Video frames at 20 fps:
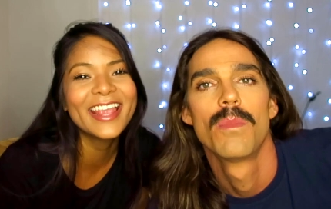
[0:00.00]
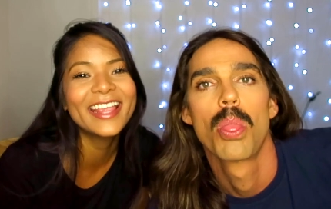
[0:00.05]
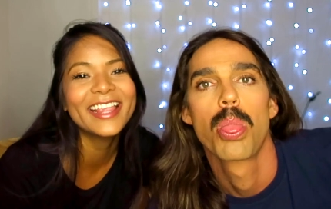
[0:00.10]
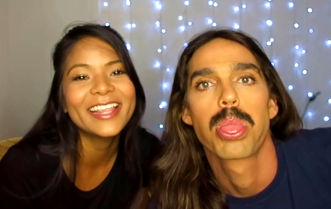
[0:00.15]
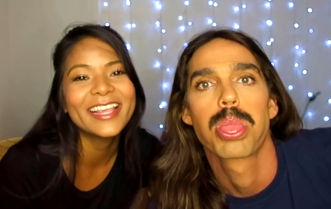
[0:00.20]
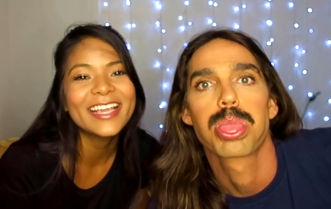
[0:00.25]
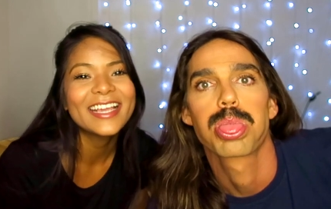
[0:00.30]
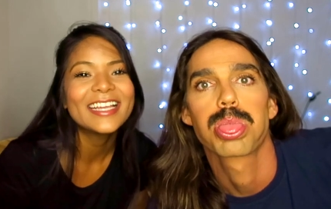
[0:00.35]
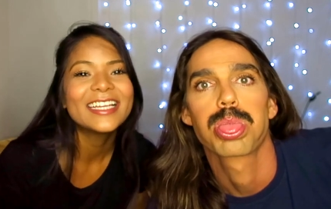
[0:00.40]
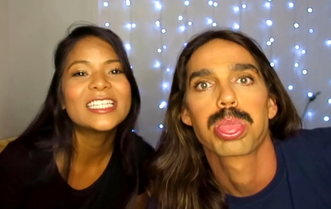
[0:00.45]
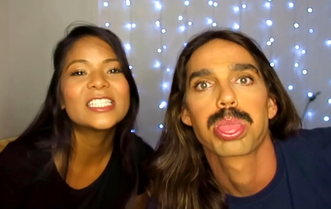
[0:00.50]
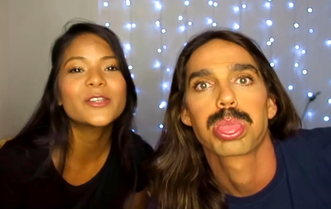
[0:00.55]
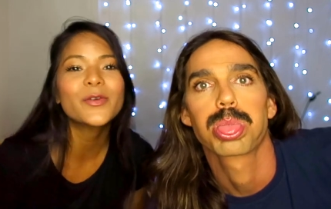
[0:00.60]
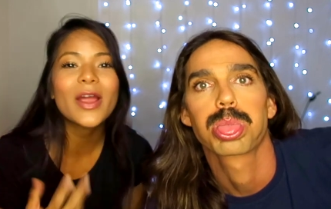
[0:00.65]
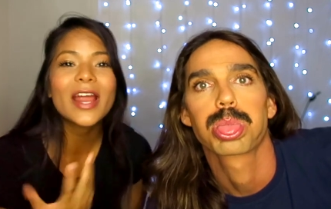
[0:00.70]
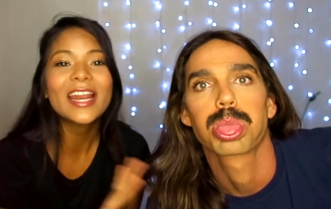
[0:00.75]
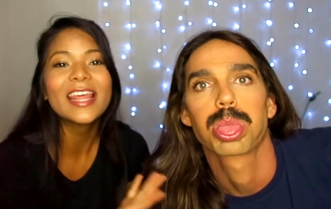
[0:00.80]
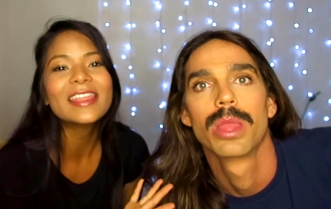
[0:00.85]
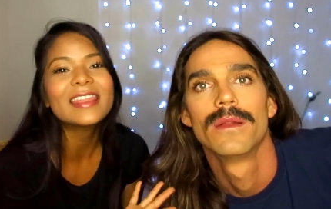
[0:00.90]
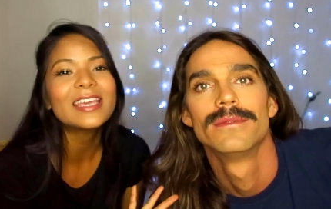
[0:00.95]
Speaker 1: Is there
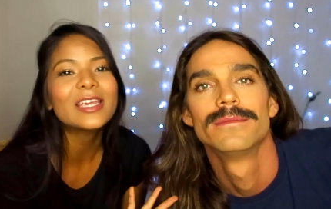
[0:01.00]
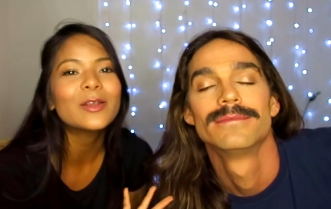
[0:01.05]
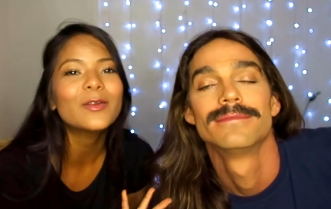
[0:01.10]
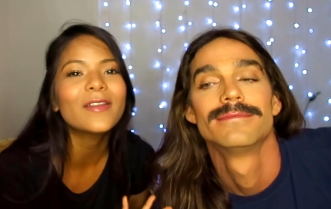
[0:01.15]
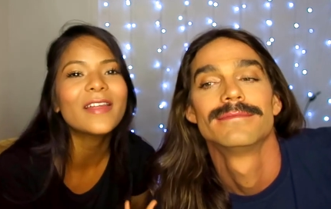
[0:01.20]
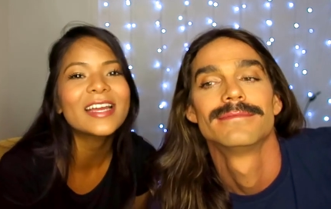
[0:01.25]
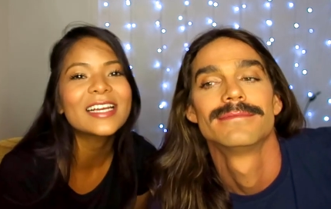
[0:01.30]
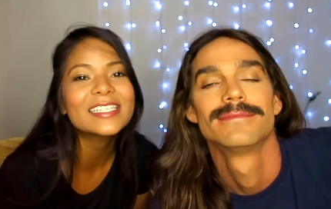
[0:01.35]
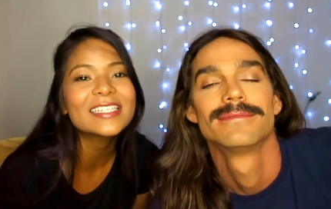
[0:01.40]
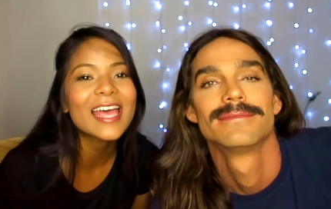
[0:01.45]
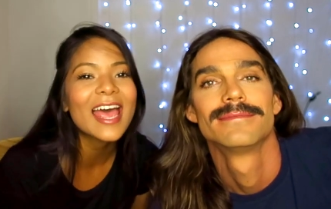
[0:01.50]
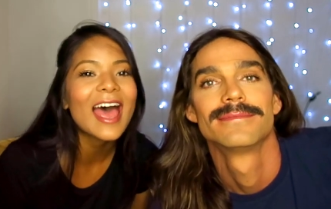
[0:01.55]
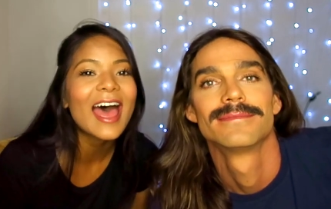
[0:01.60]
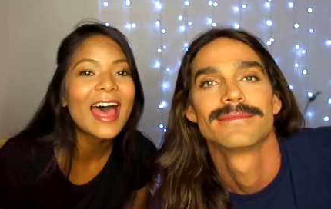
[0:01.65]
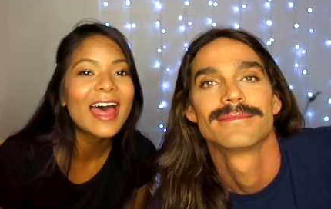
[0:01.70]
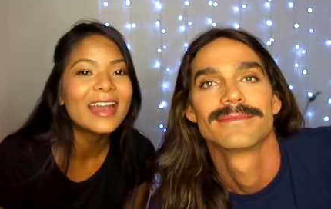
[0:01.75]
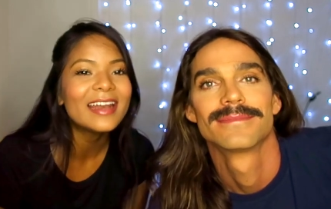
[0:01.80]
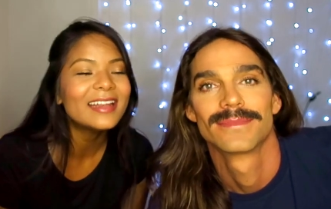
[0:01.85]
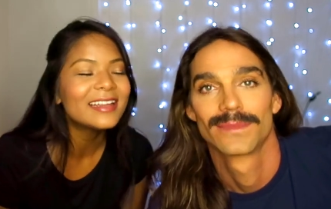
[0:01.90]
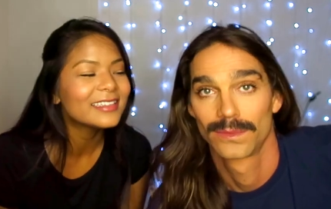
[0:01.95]
anything you'd like to
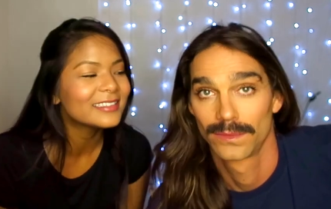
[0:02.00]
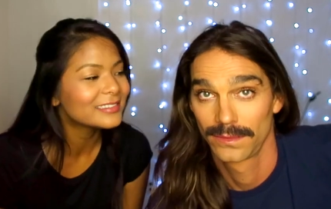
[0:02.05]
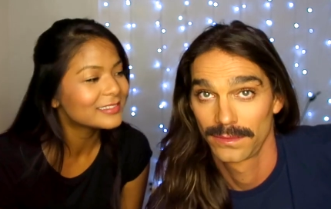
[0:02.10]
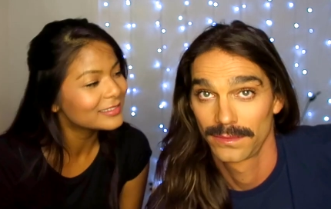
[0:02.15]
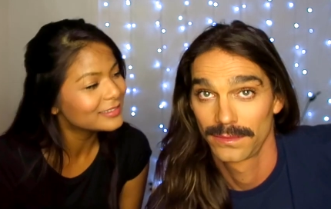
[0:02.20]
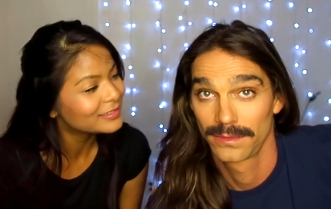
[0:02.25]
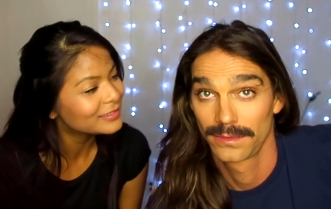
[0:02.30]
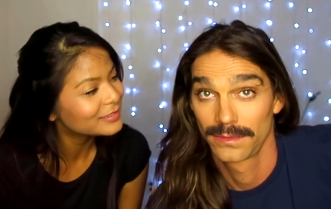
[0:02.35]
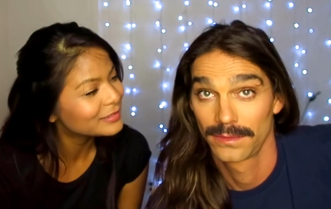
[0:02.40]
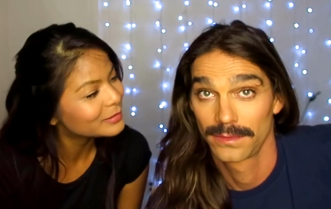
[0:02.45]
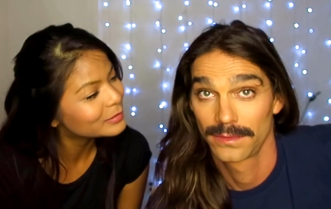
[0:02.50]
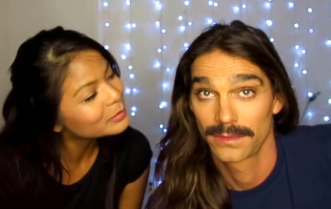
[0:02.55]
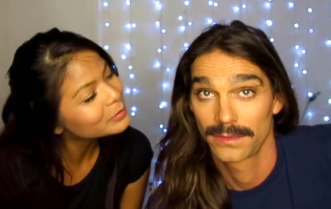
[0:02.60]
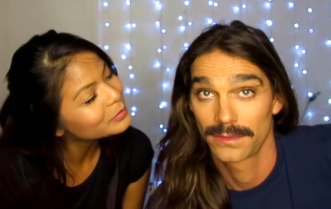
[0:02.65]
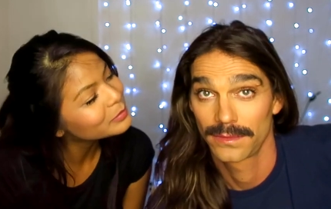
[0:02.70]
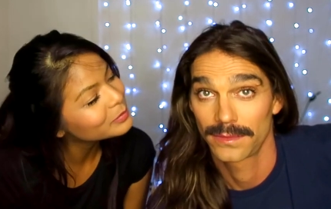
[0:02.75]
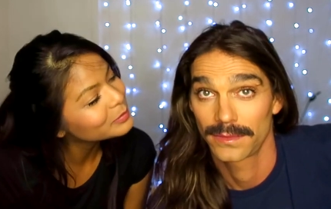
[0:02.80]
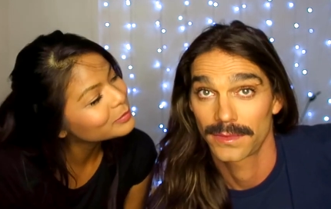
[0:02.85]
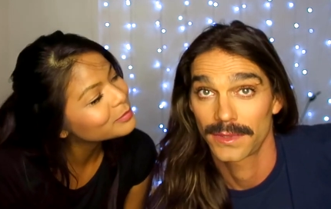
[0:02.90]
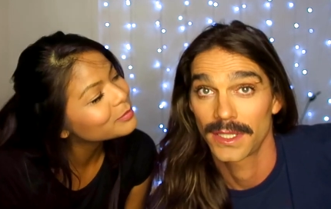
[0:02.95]
add?
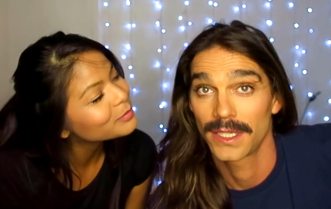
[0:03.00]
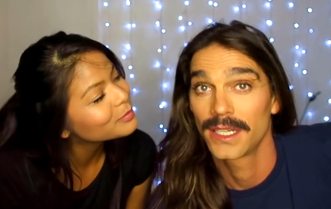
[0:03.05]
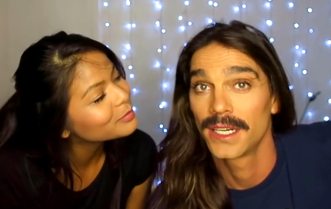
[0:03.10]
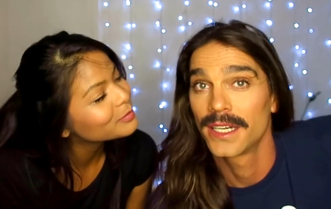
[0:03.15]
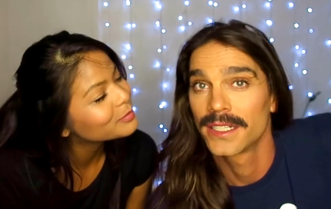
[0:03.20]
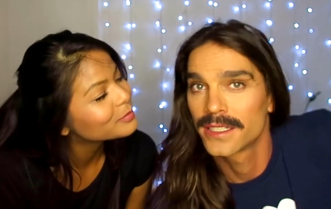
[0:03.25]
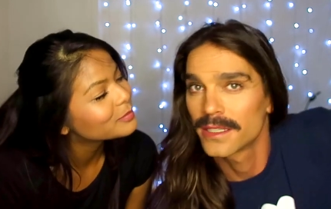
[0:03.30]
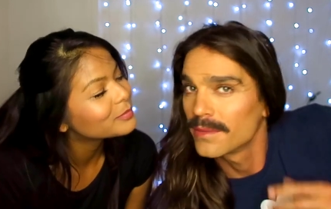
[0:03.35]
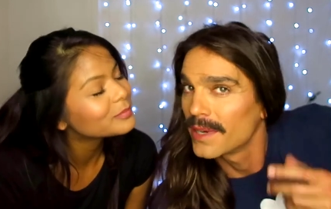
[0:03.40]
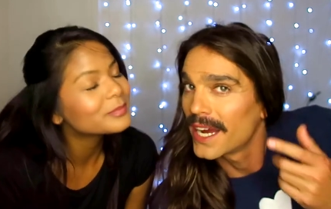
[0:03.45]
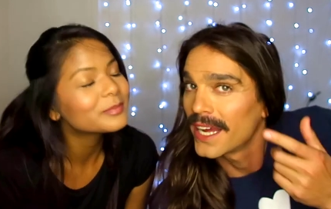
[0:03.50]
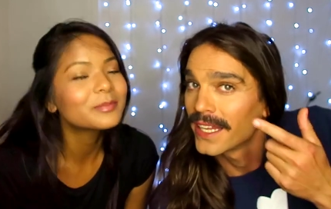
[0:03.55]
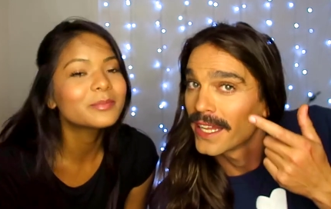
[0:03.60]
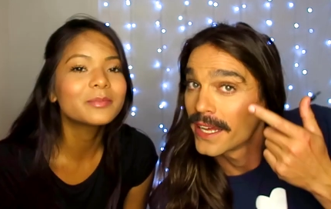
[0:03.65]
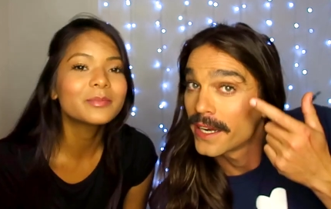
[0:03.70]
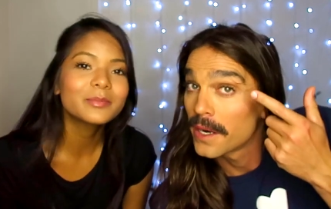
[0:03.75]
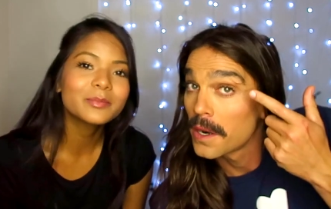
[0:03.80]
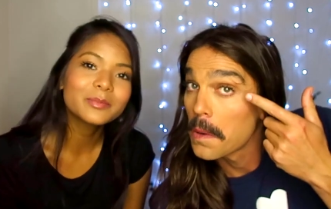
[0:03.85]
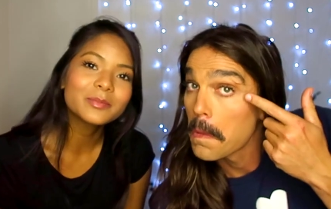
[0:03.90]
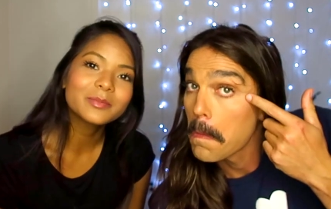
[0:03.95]
Speaker 2: Uh, some
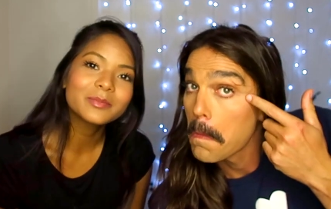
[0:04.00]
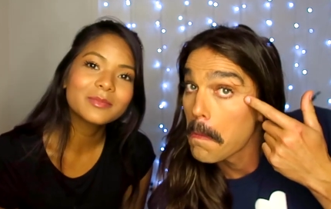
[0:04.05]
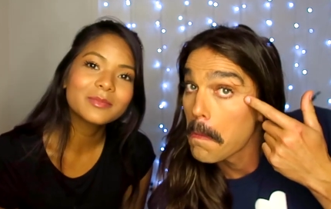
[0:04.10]
eyeliner.